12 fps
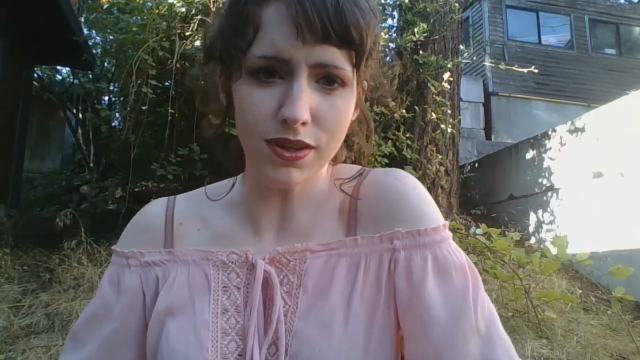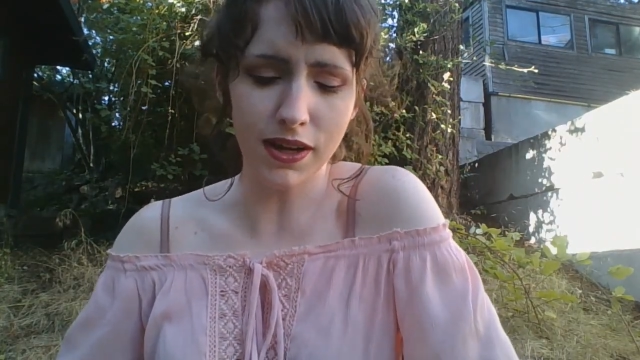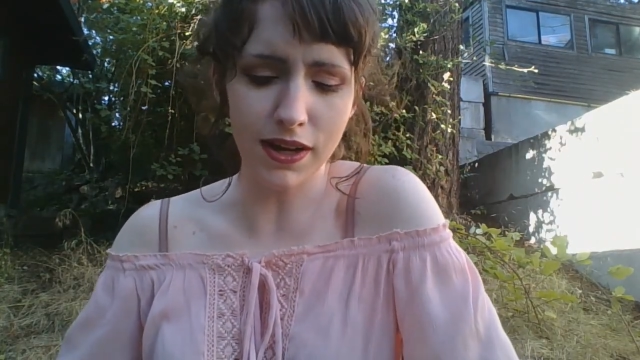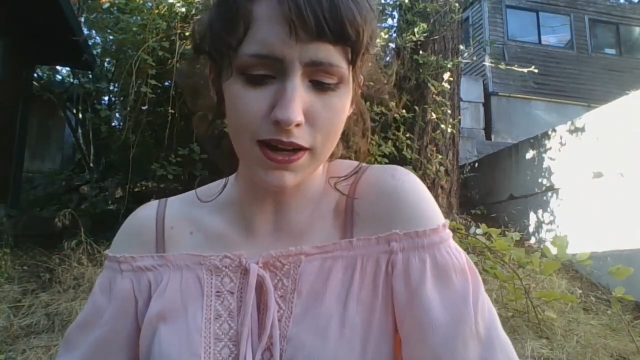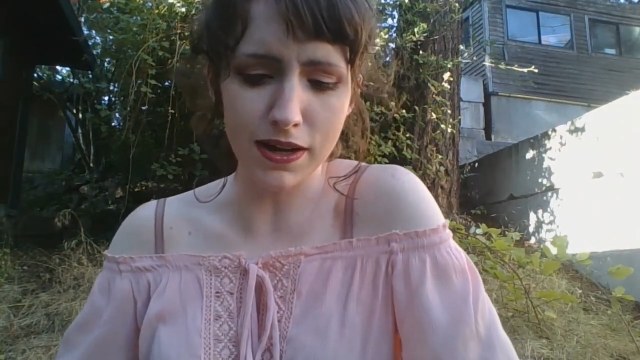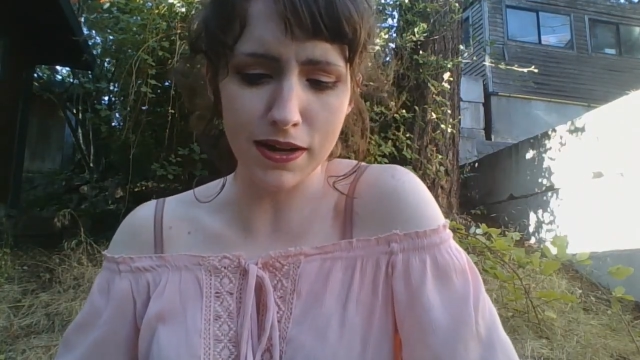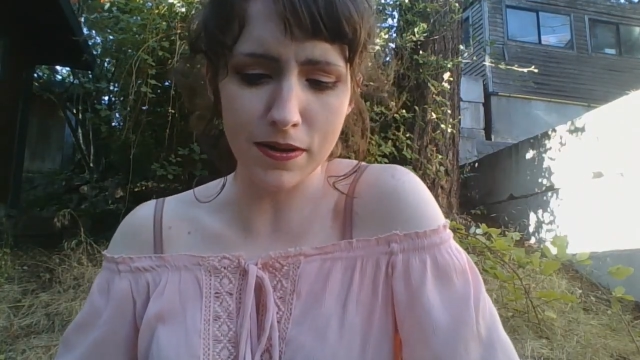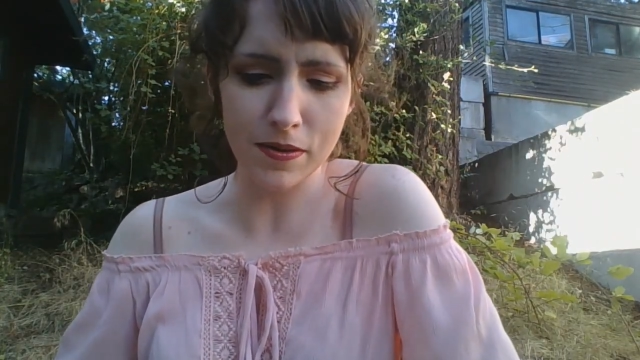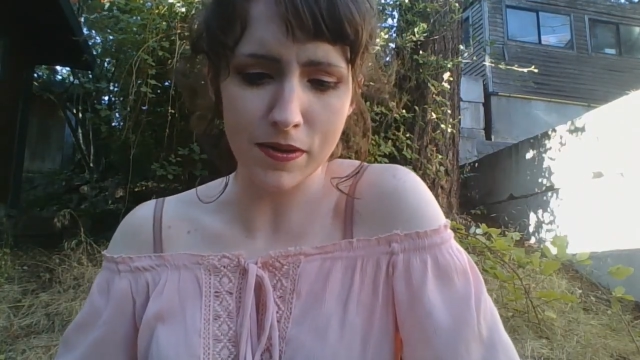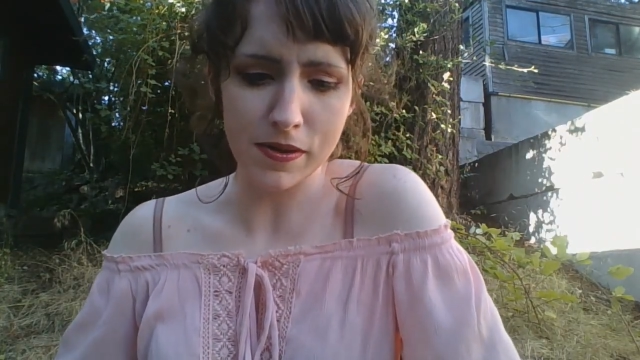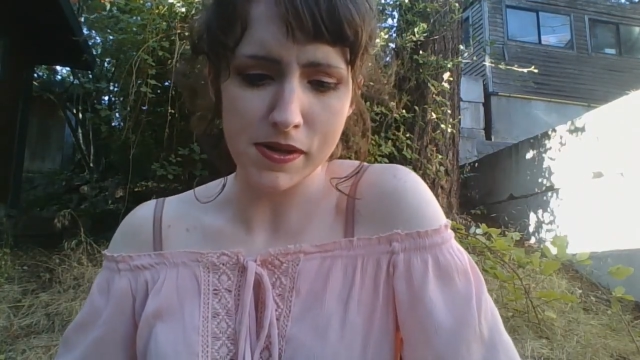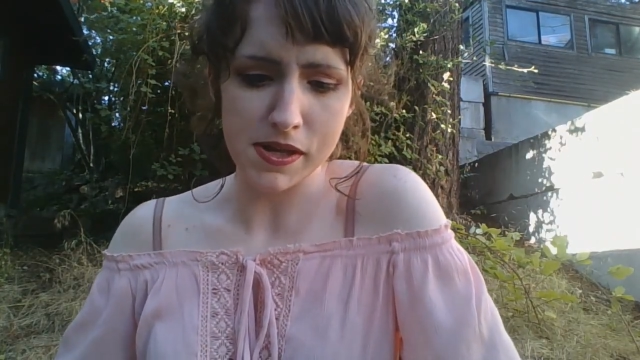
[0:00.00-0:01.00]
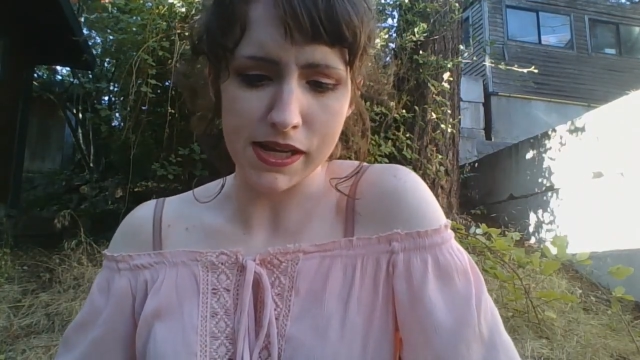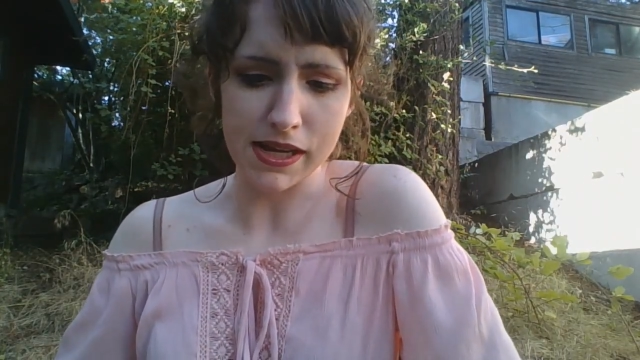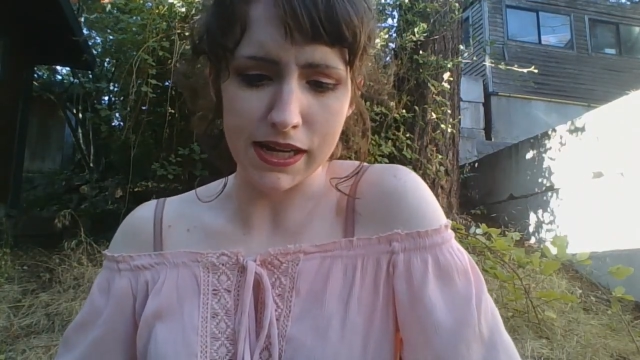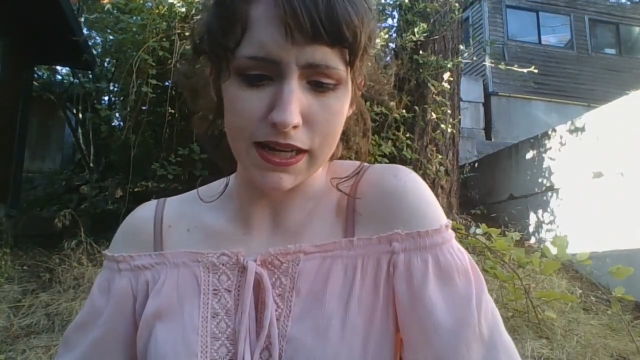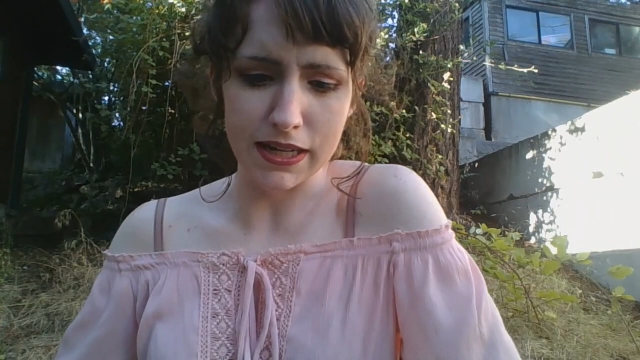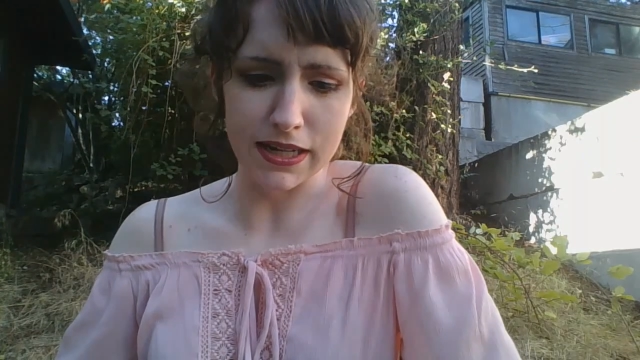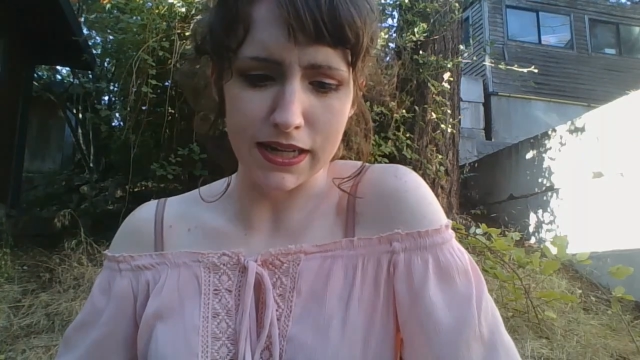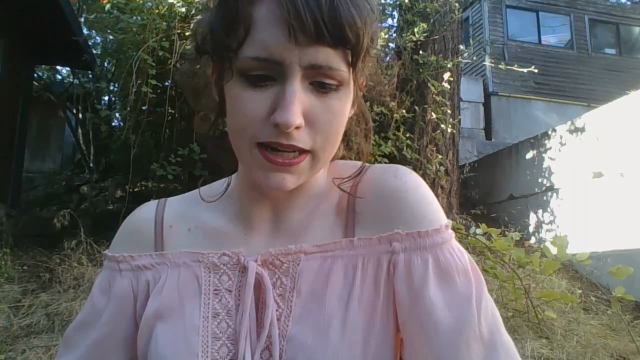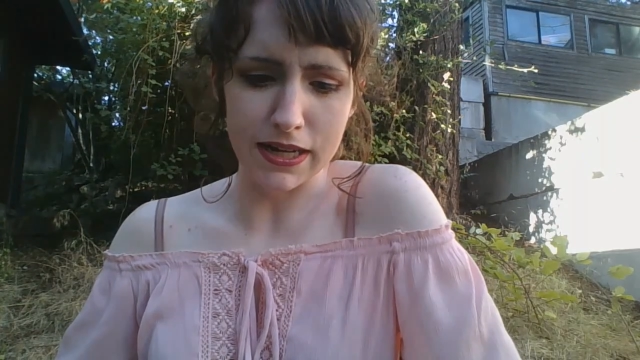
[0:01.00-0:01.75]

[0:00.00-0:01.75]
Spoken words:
uh, and